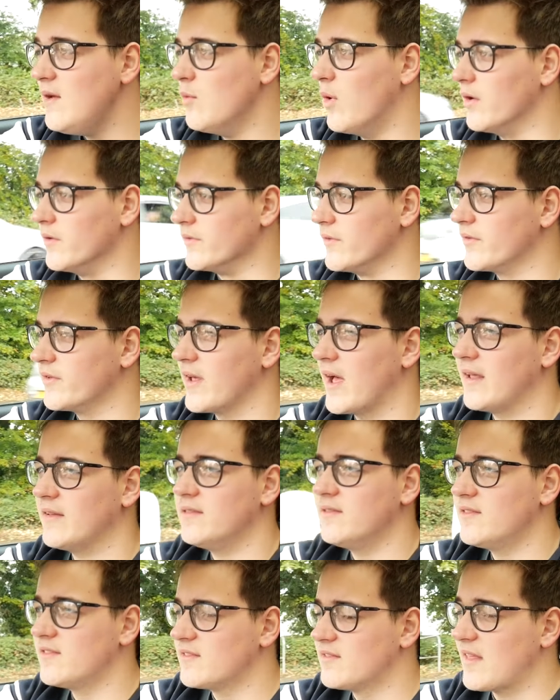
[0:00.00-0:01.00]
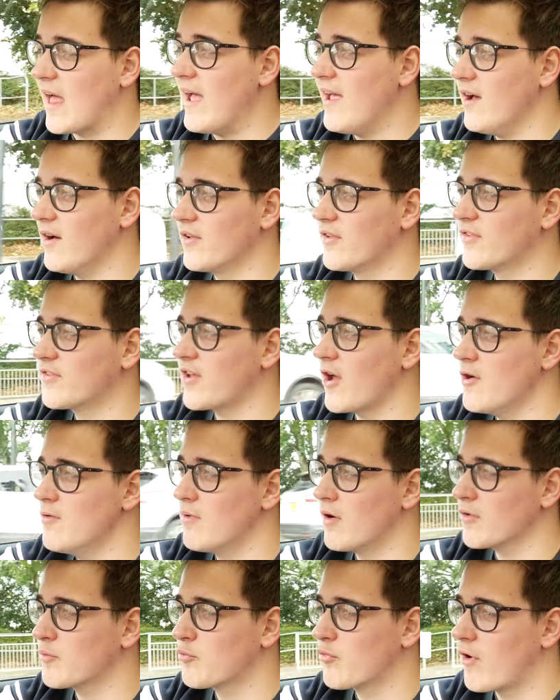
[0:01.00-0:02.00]
ones, and they are so
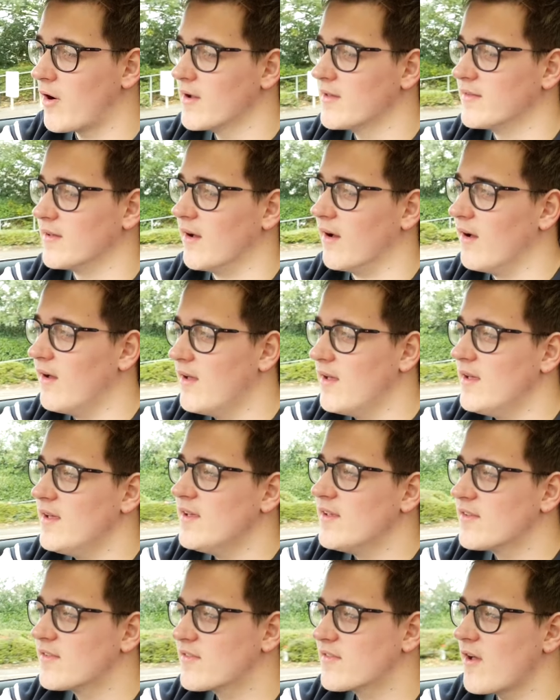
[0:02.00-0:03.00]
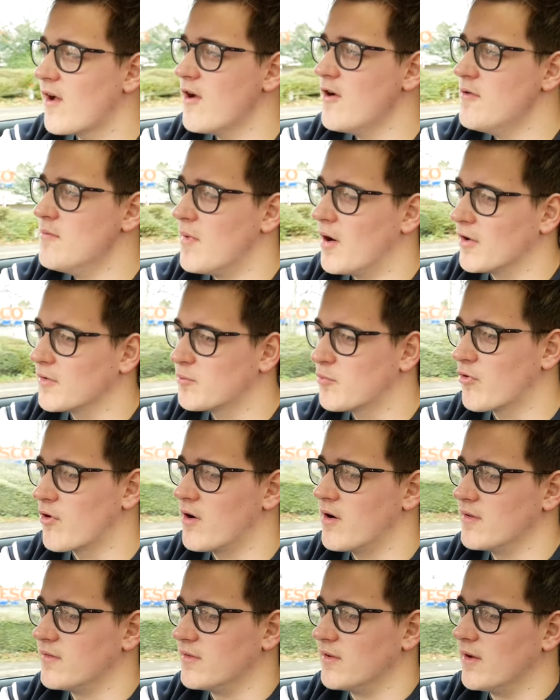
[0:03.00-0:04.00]
much brighter, so much
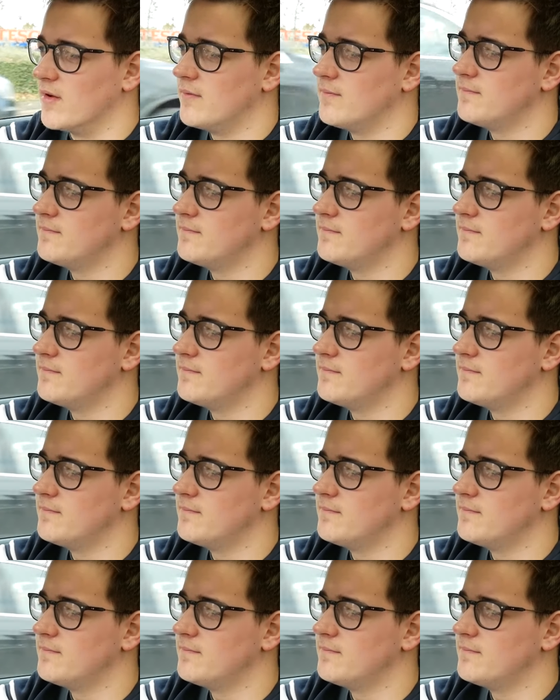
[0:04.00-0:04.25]
brighter.